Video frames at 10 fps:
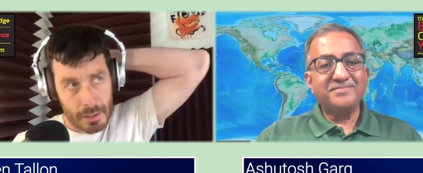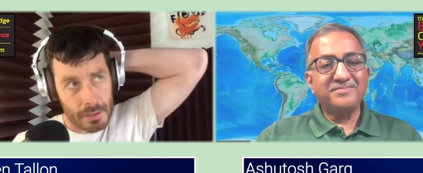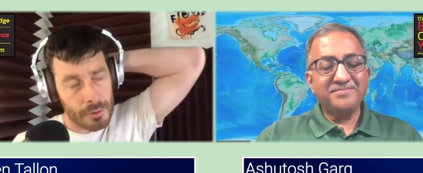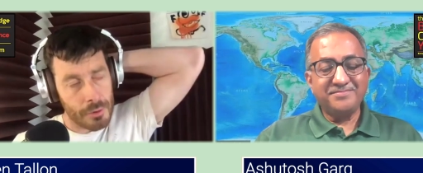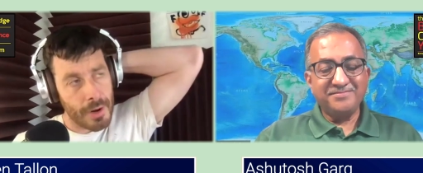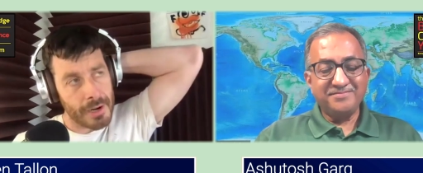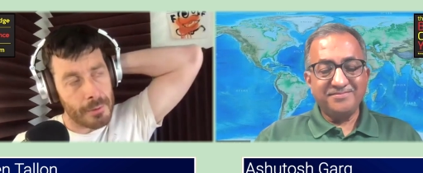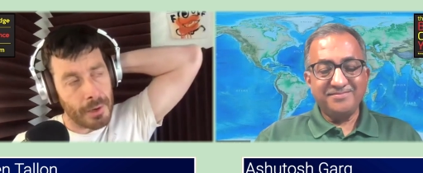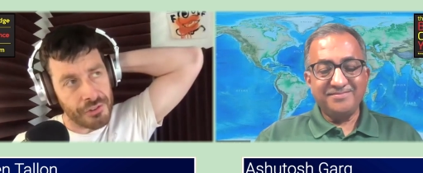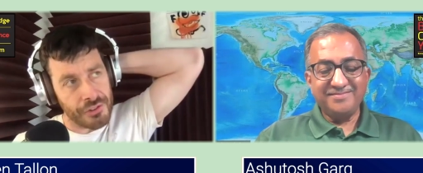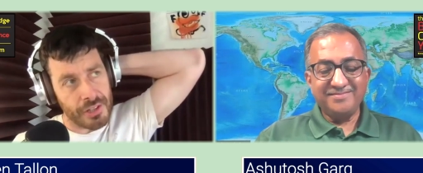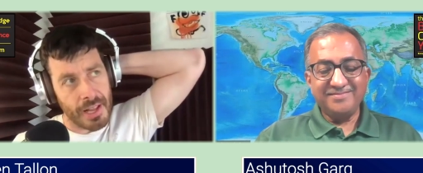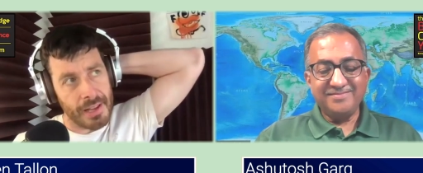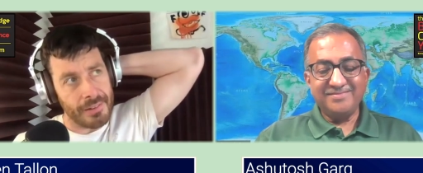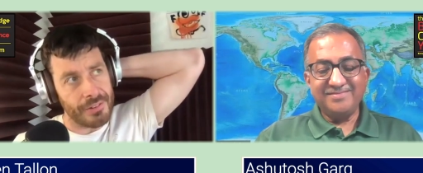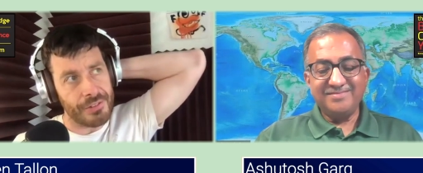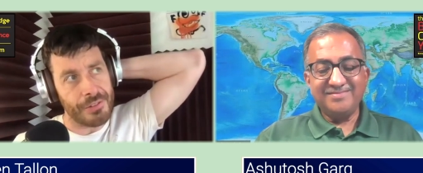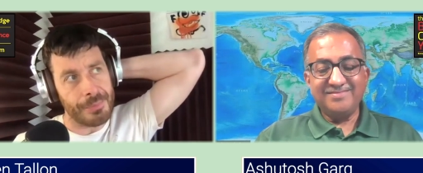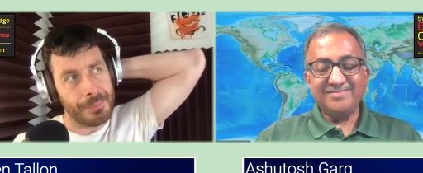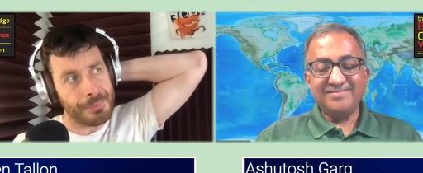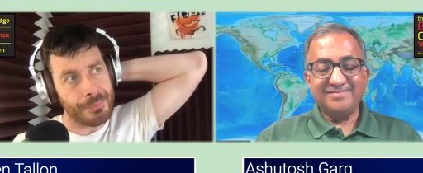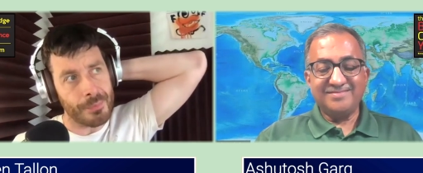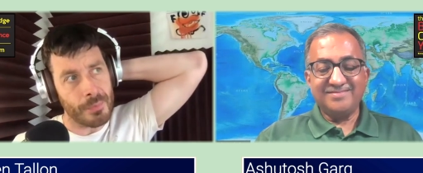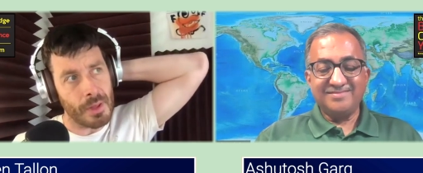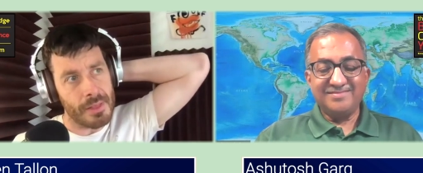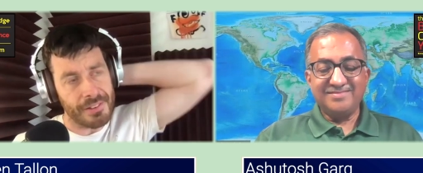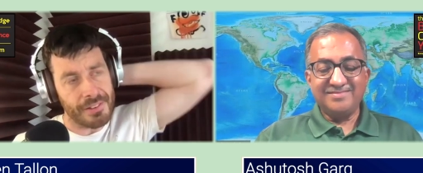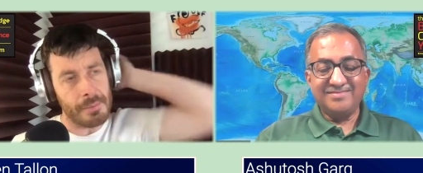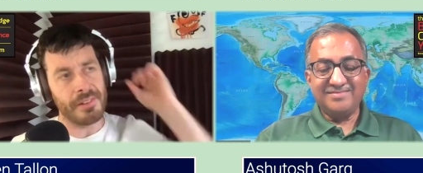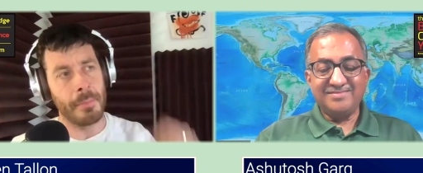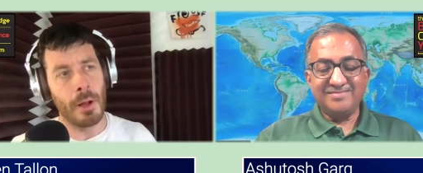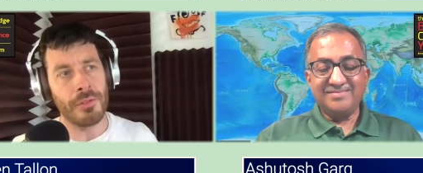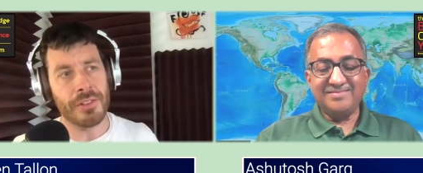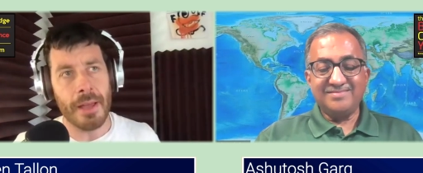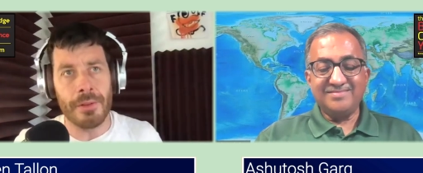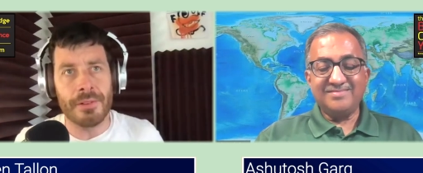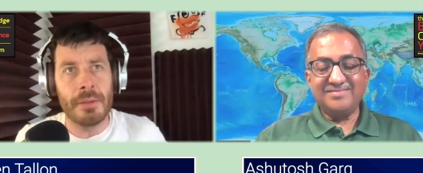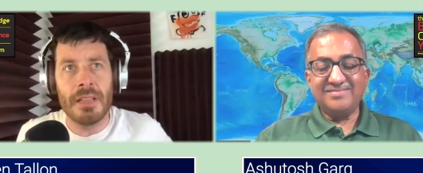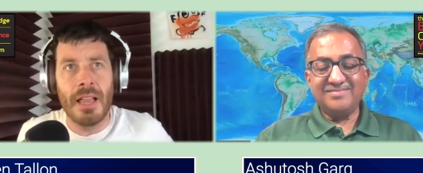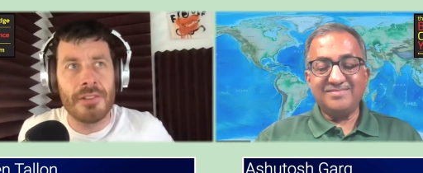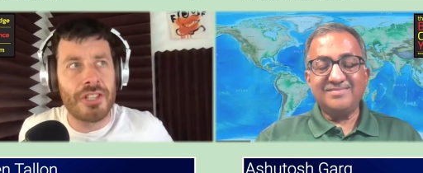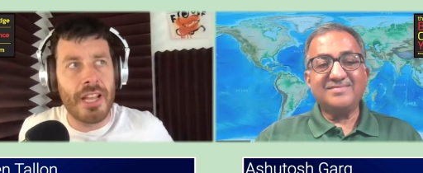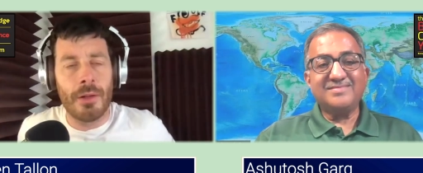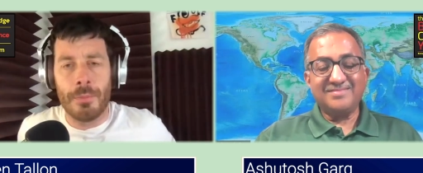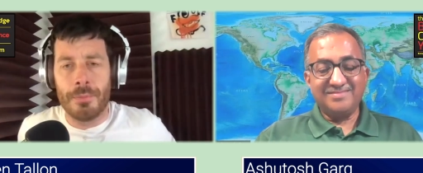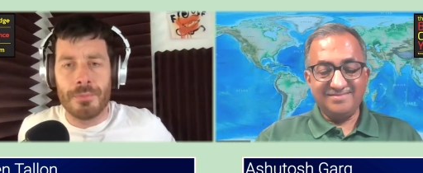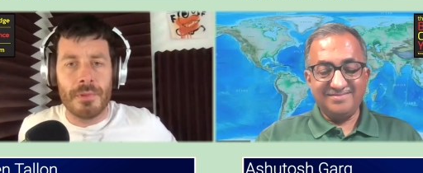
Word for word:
Speaker 1: Oh, great question. This can be small scale, this can be large scale.